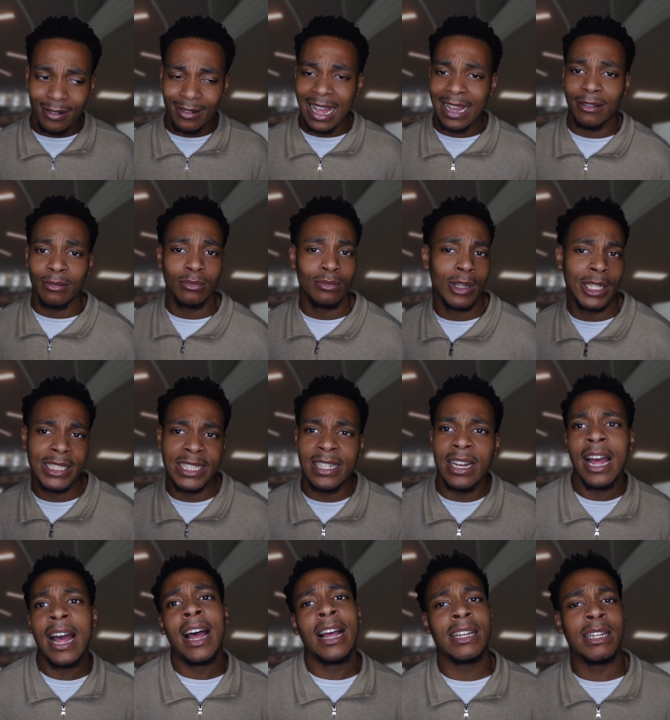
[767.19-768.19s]
Like, was it
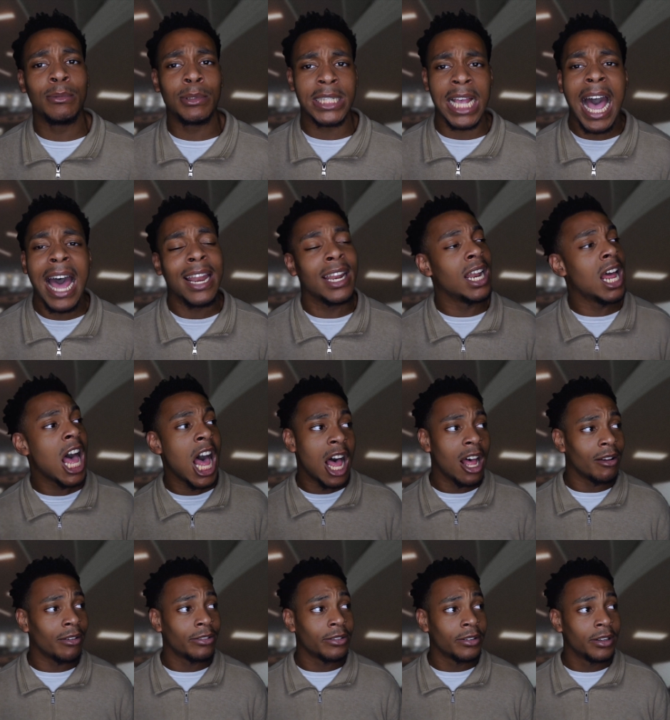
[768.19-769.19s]
not? It was hot
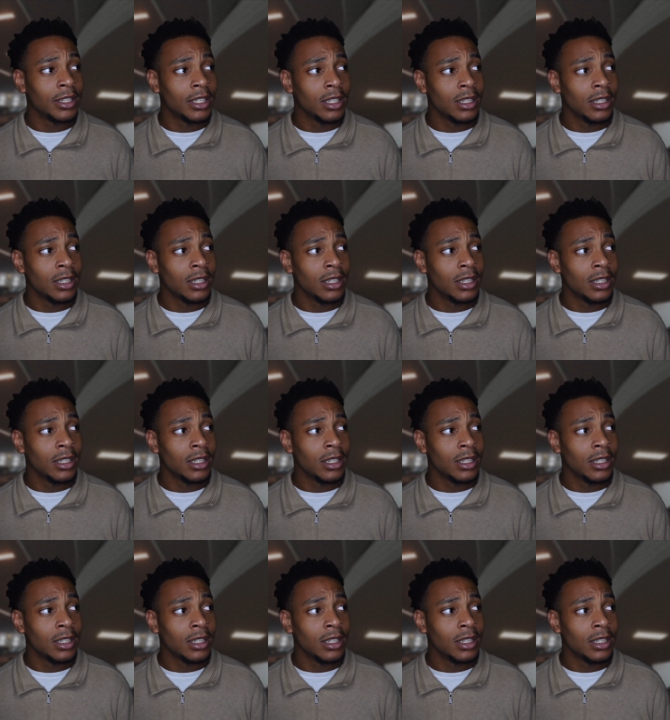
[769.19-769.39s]
enough.